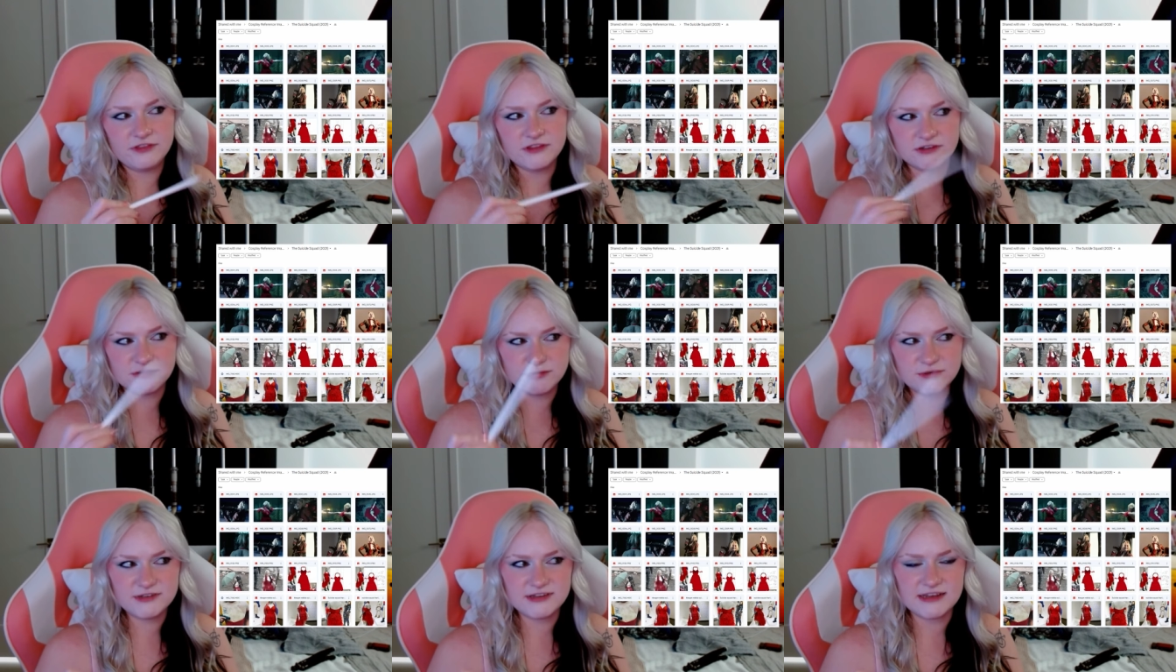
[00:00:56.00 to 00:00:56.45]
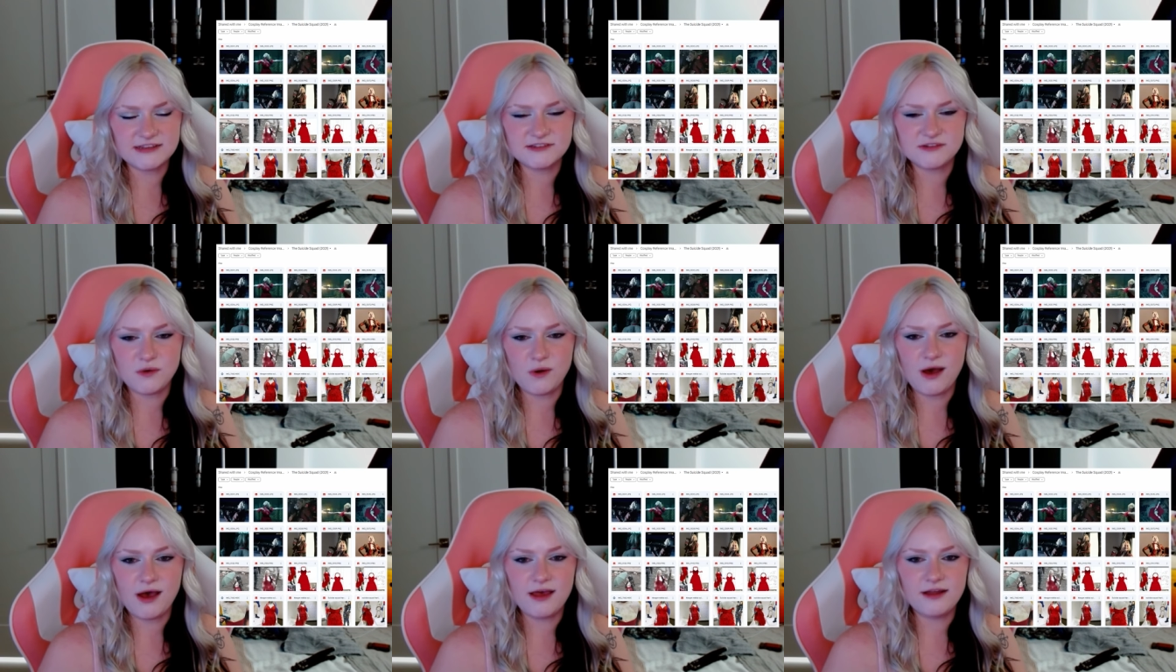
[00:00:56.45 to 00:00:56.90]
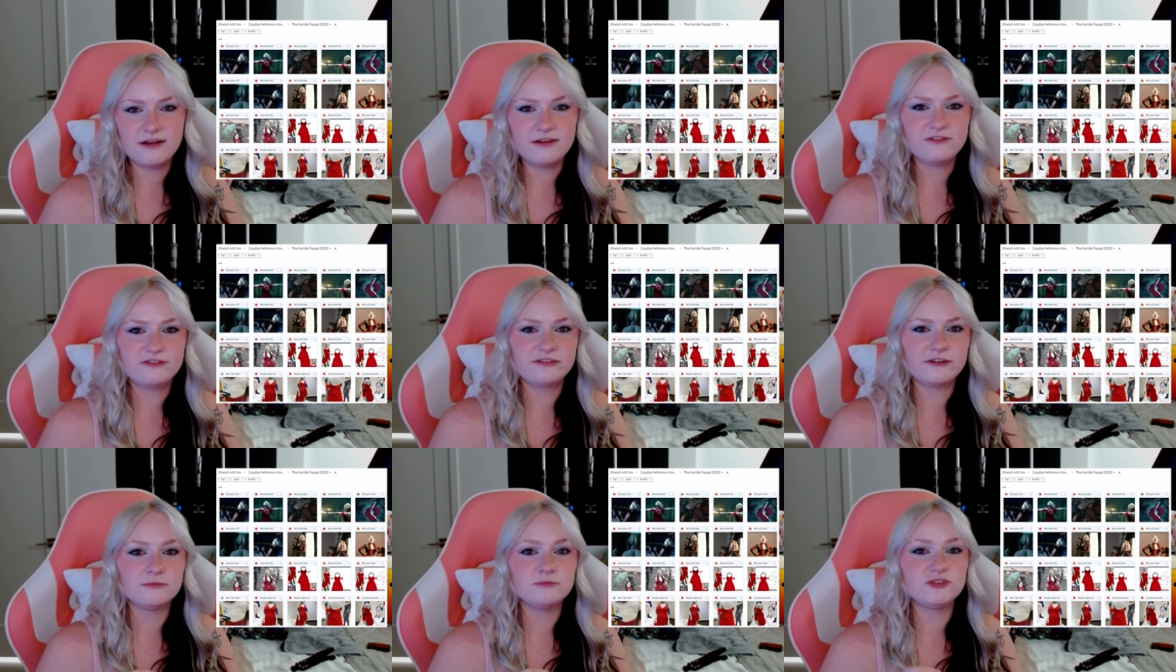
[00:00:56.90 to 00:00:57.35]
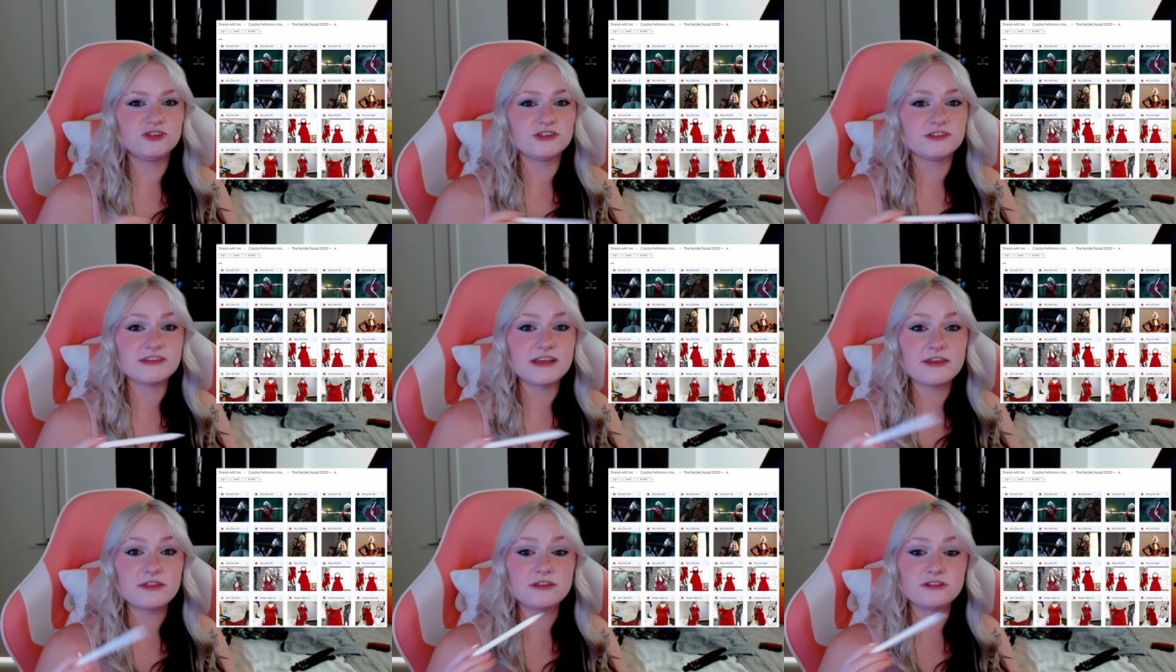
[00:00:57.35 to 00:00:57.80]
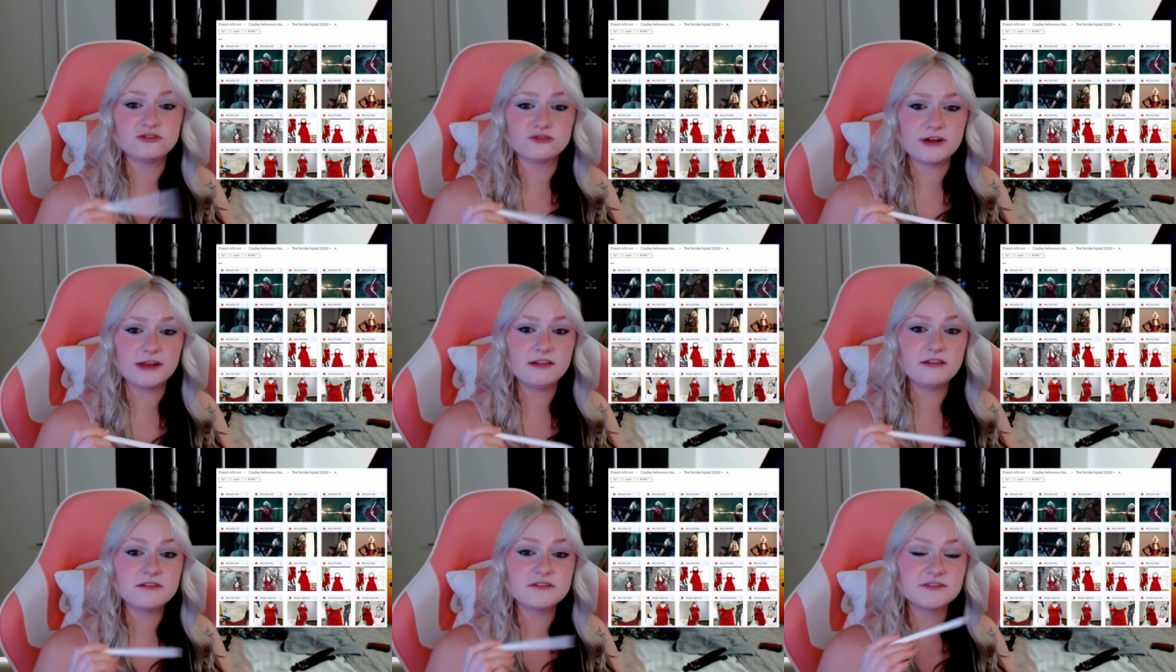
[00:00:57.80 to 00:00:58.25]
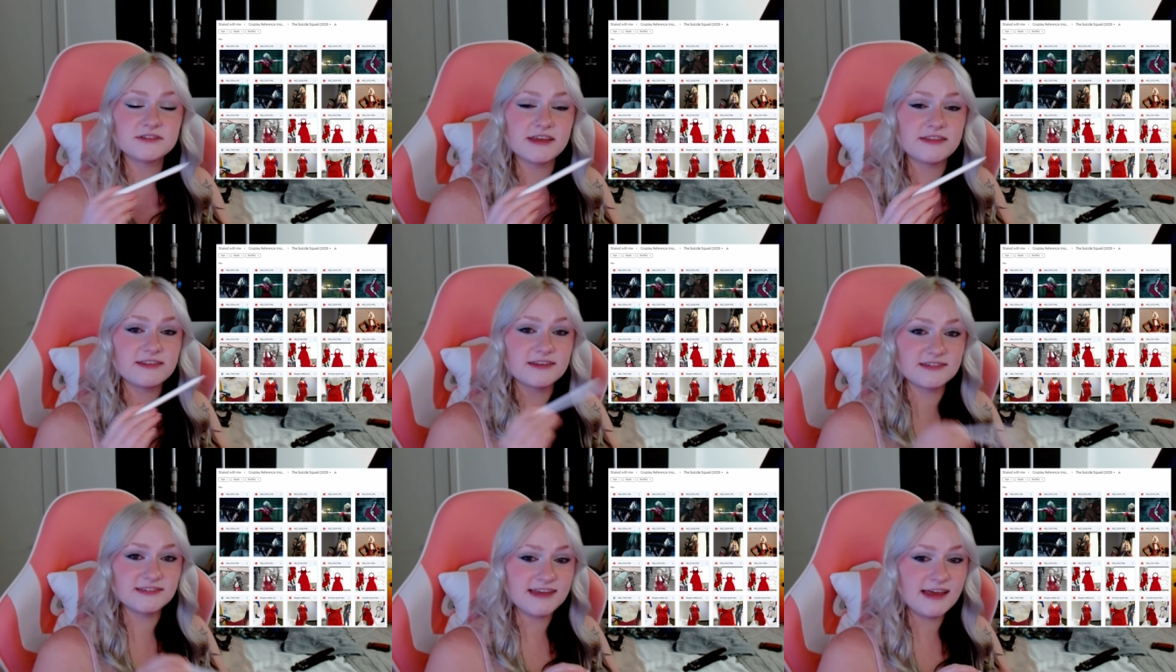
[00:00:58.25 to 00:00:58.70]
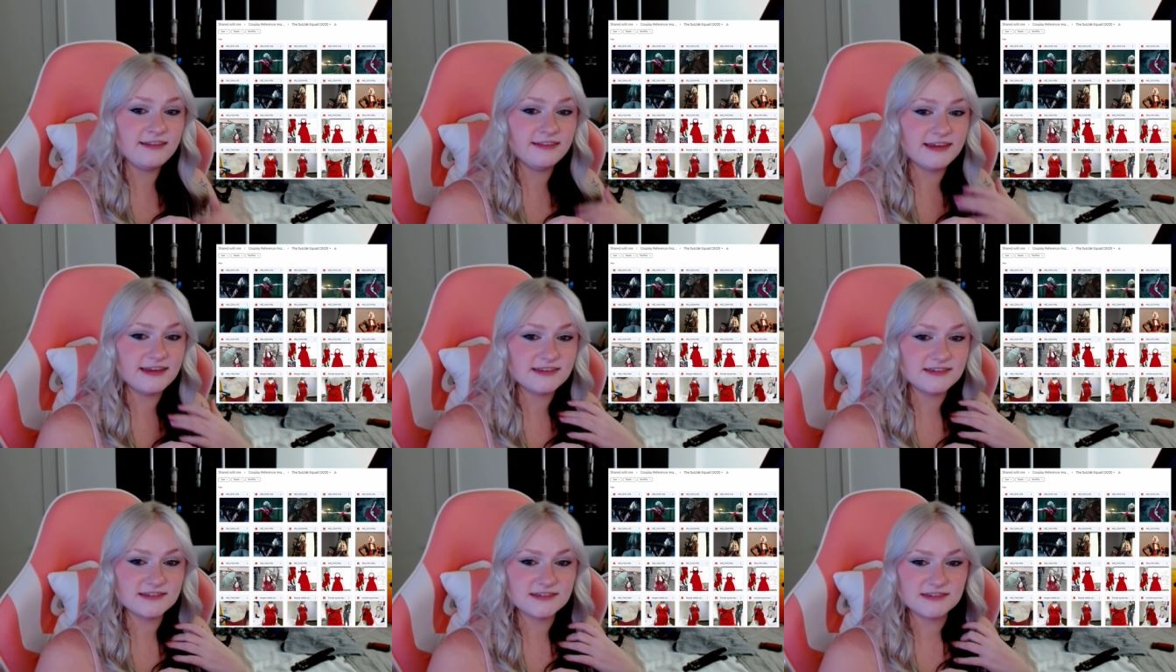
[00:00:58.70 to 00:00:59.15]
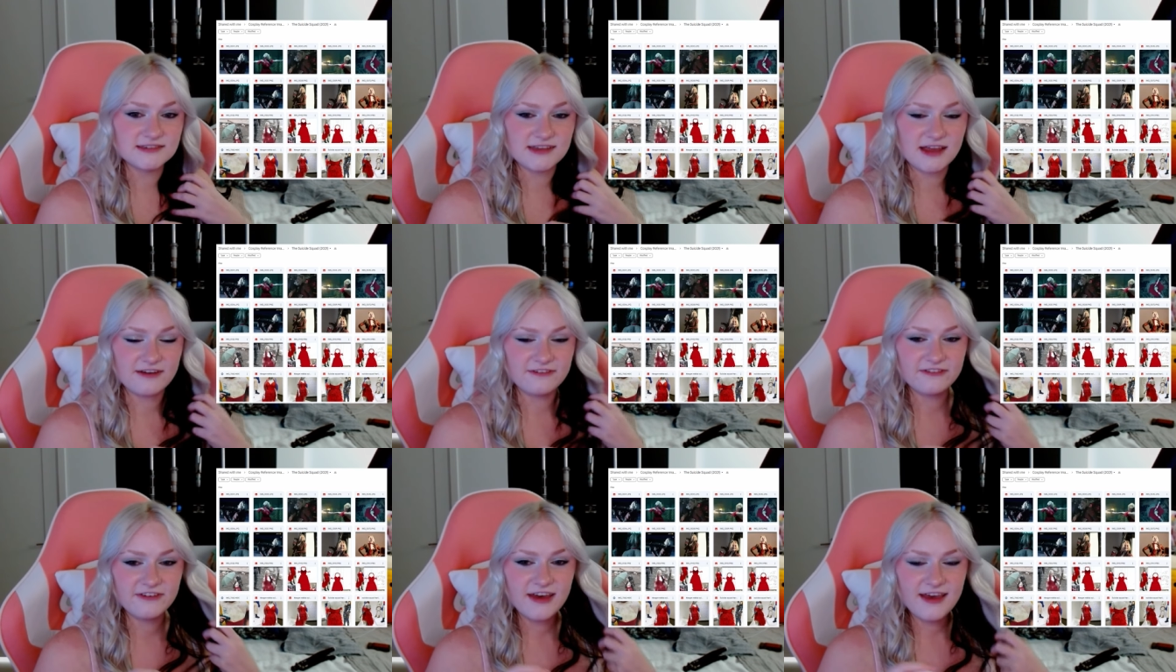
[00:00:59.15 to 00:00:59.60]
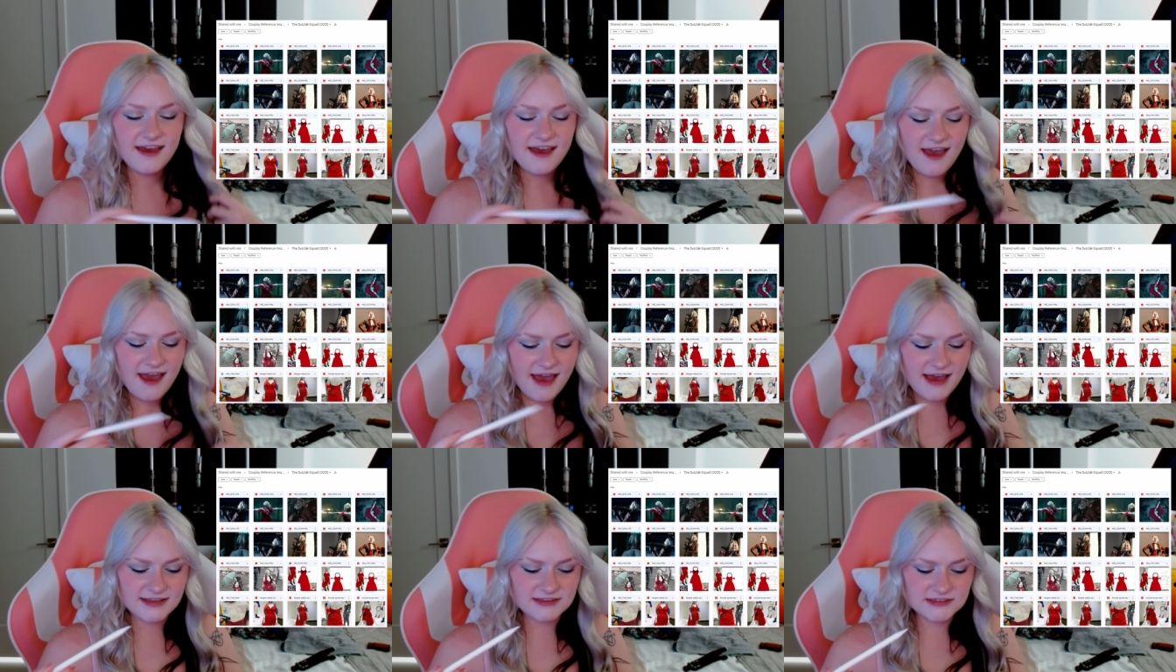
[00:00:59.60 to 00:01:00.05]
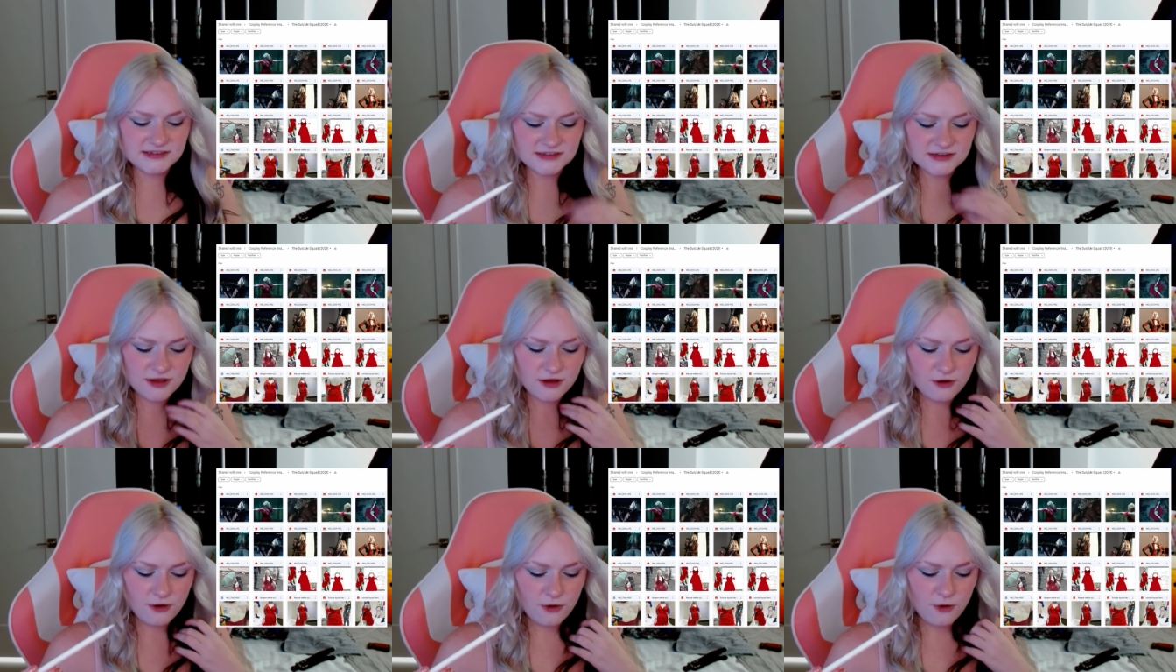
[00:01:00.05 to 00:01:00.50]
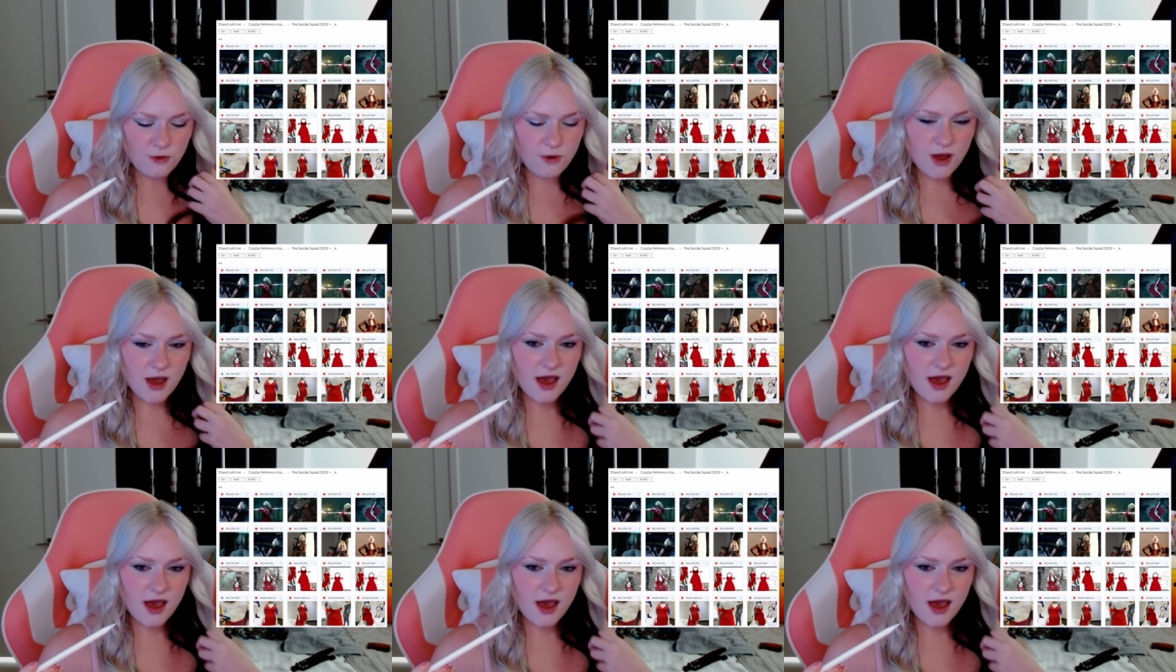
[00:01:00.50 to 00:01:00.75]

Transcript: the Suicide Squad from just like the trailers and the set leaks and stuff. And so